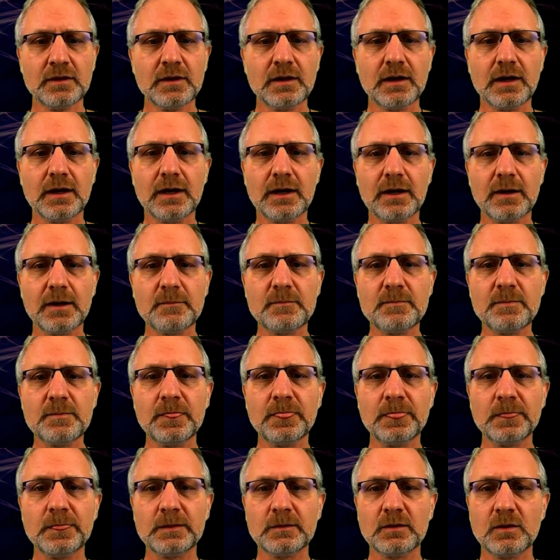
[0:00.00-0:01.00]

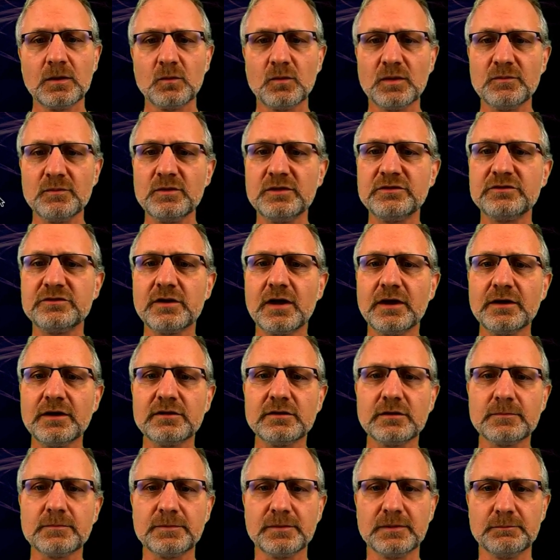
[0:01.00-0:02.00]
When we started
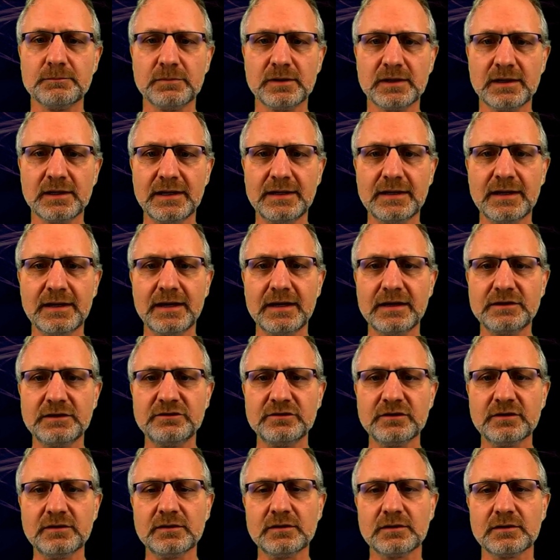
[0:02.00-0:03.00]
up Balena
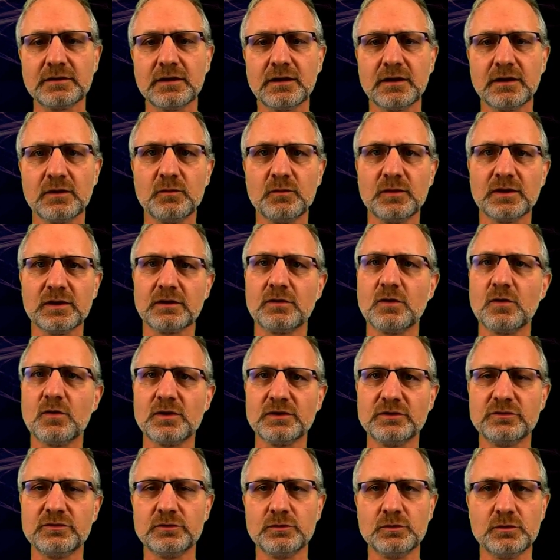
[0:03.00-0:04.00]
Etcher, we are going
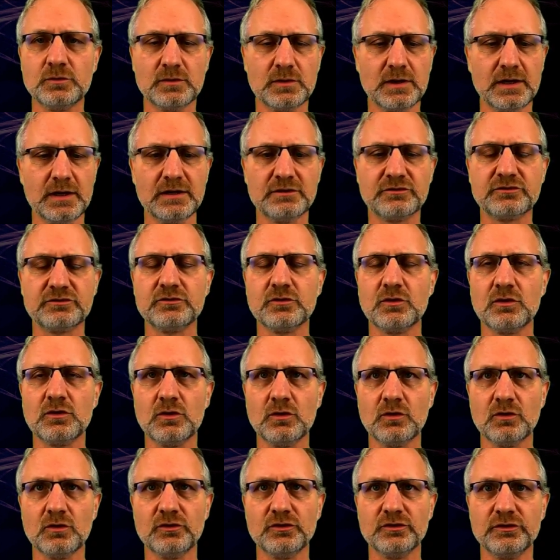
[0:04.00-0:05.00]
to
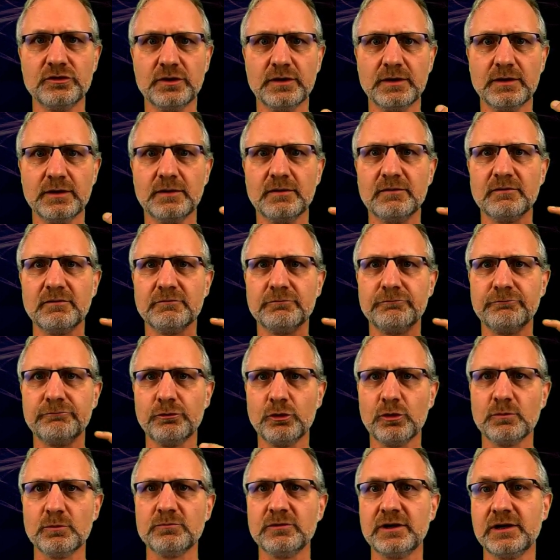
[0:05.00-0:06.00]
install the
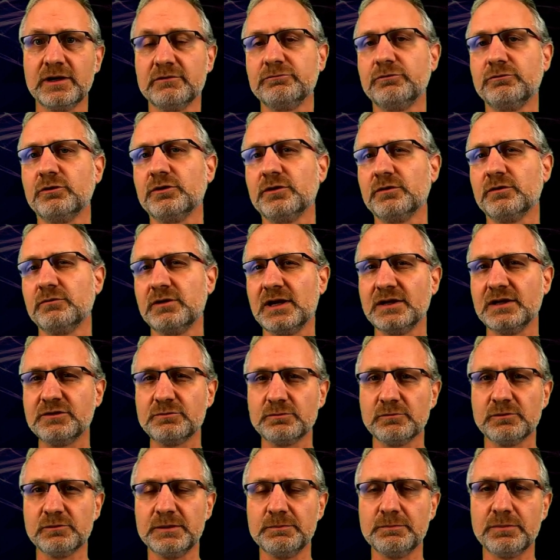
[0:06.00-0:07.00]
firmware for the
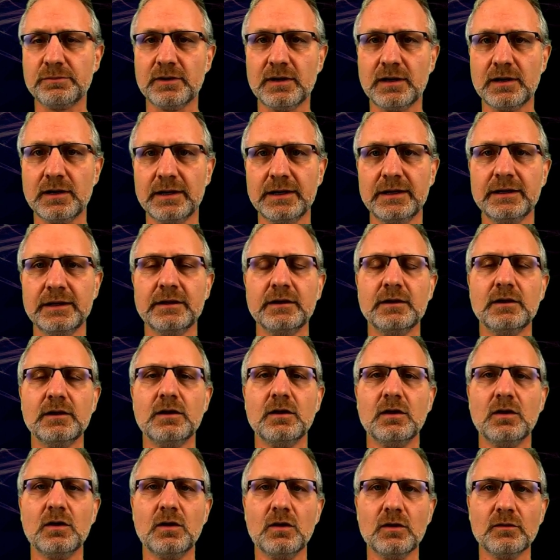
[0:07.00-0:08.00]
Raspberry Pi
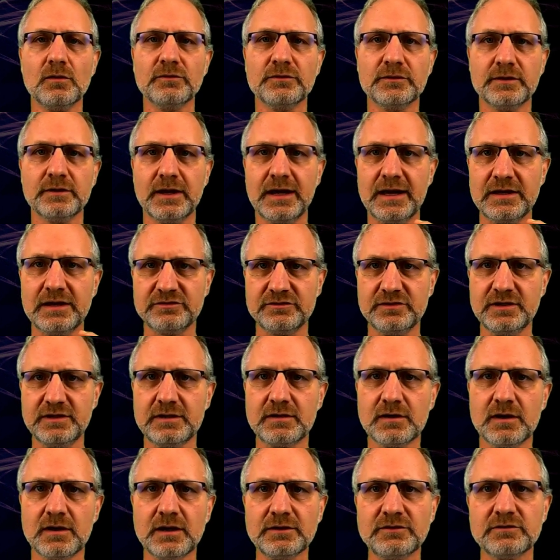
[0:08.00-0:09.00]
on the SD
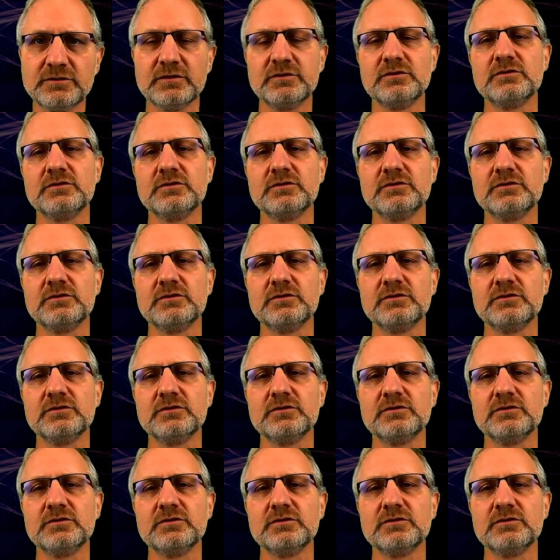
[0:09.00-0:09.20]
card.